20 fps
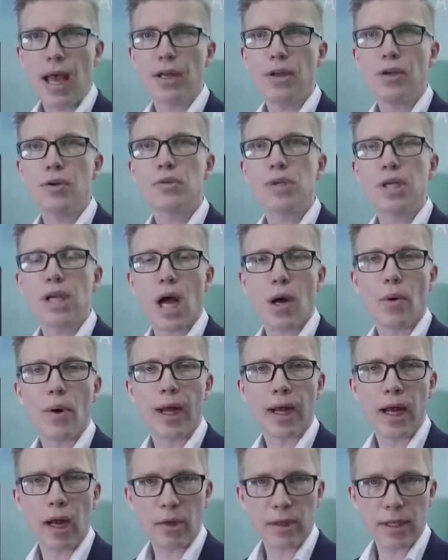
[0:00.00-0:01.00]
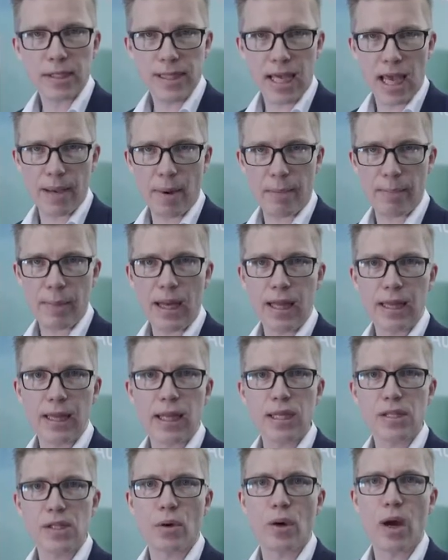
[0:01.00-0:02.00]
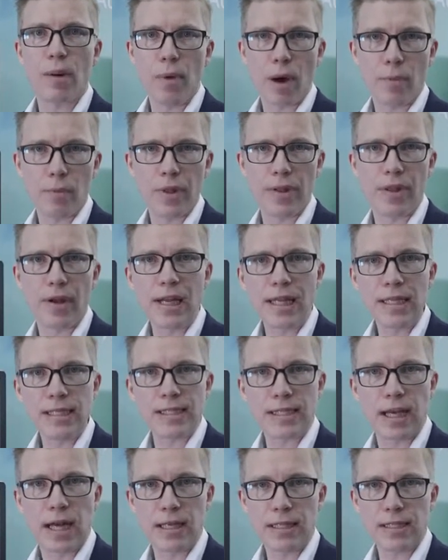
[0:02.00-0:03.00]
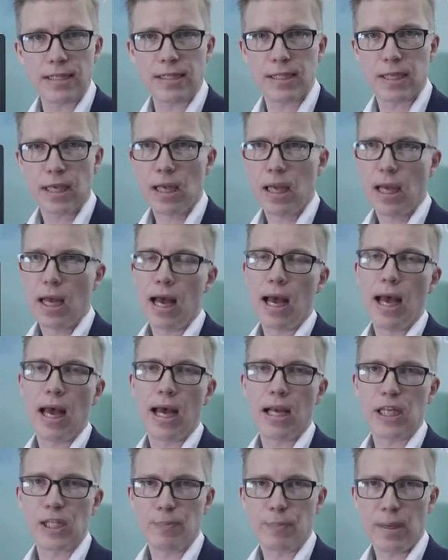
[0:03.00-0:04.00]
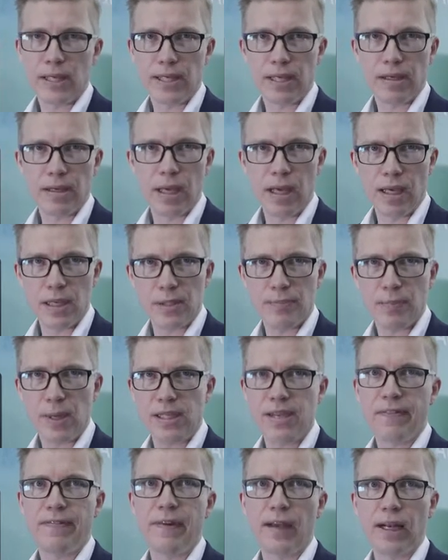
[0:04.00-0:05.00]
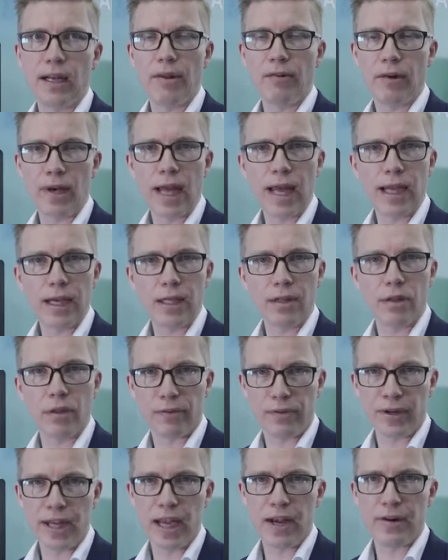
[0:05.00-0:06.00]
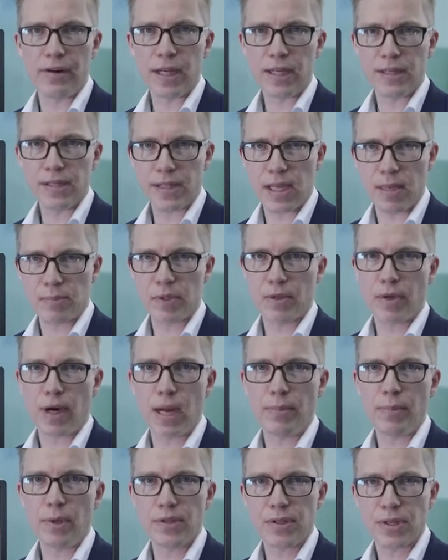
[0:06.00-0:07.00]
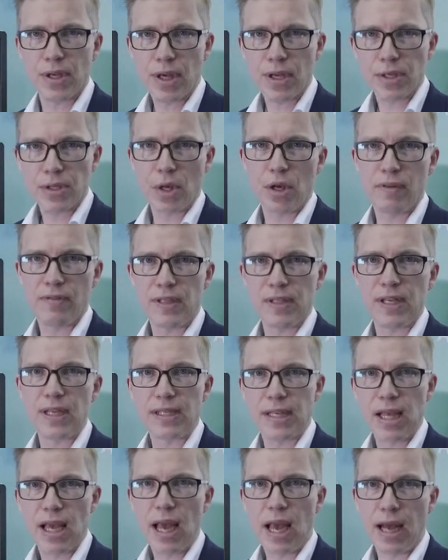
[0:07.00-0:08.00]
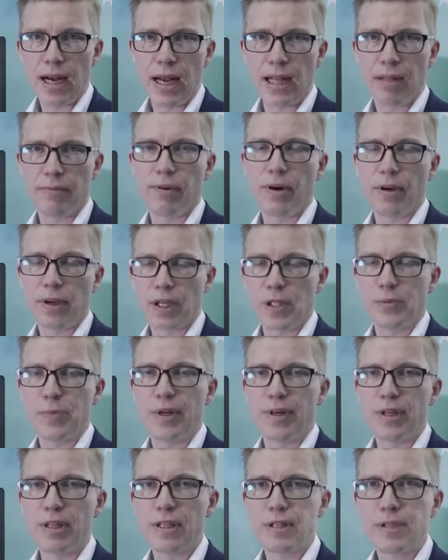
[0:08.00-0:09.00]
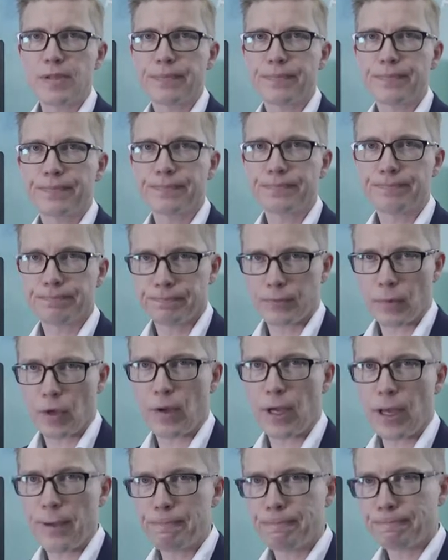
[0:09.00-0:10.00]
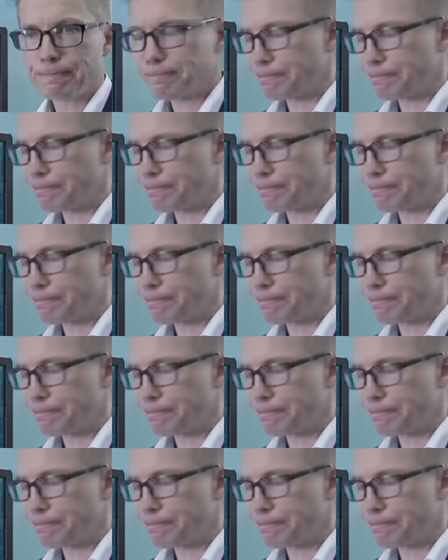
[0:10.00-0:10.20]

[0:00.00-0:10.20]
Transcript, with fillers: and using our analytics capabilities to come up with an insights uh, speci specifically related to three areas, subscribers, services, and network experience. Okay?